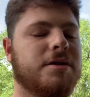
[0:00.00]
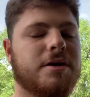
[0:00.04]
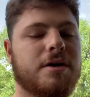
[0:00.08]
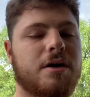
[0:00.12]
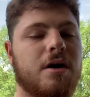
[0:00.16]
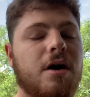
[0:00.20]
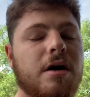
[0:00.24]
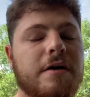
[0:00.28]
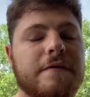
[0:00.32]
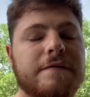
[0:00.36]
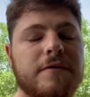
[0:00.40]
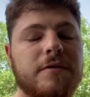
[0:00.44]

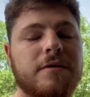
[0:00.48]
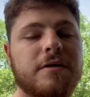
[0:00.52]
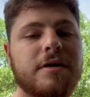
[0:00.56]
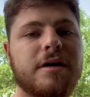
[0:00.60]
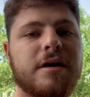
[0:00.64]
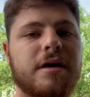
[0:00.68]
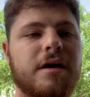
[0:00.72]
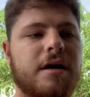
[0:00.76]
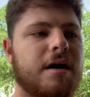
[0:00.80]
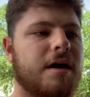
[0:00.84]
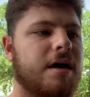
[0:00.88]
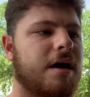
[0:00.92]
car
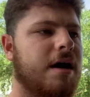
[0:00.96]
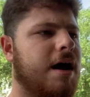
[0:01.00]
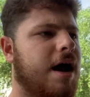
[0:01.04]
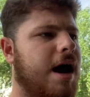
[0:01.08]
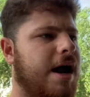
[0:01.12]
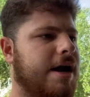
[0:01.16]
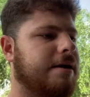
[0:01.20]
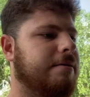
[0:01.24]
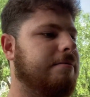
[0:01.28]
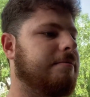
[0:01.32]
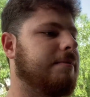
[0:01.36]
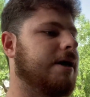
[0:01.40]
for.
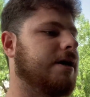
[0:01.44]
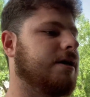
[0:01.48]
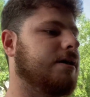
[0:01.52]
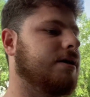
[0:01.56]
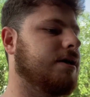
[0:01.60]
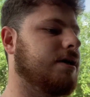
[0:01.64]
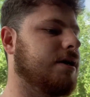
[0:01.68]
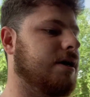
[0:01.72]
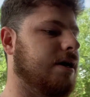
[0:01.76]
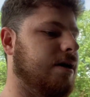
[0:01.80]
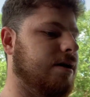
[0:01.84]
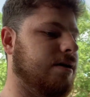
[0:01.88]
I can
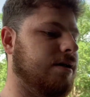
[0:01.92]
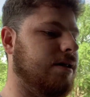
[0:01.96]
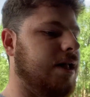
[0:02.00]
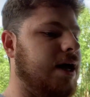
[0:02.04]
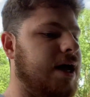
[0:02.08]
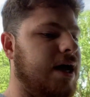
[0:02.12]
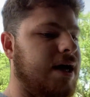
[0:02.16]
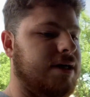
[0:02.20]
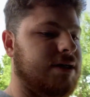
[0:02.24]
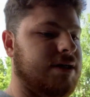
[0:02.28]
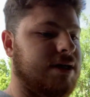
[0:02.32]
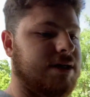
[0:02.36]
mainly care
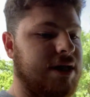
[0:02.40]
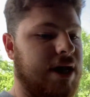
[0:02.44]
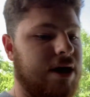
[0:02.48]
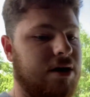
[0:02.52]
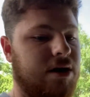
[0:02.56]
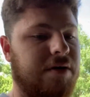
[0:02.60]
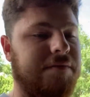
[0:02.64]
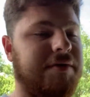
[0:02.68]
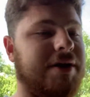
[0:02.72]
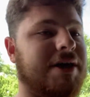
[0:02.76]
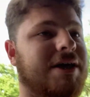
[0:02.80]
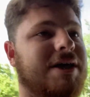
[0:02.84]
less because I
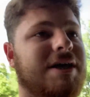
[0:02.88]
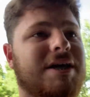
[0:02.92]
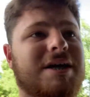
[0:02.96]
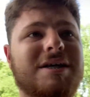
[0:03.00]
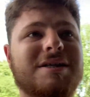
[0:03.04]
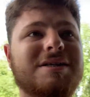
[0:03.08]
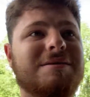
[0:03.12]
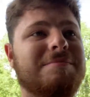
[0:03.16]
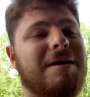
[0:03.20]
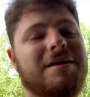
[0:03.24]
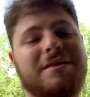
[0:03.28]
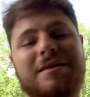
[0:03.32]
don't have any
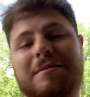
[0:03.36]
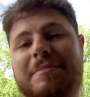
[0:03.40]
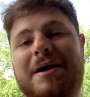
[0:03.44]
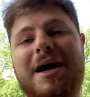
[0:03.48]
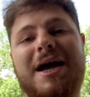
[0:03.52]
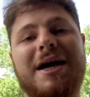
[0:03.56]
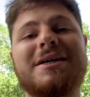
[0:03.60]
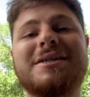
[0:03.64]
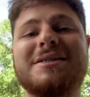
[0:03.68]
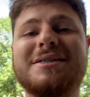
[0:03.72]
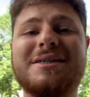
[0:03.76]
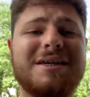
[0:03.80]
kids about the
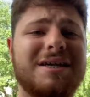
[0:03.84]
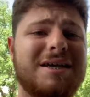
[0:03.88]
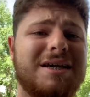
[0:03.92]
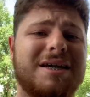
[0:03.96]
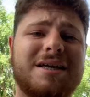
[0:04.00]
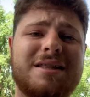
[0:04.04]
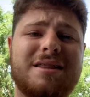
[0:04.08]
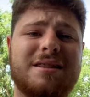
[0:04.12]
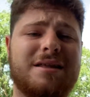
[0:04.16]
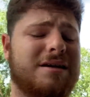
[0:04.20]
back seat,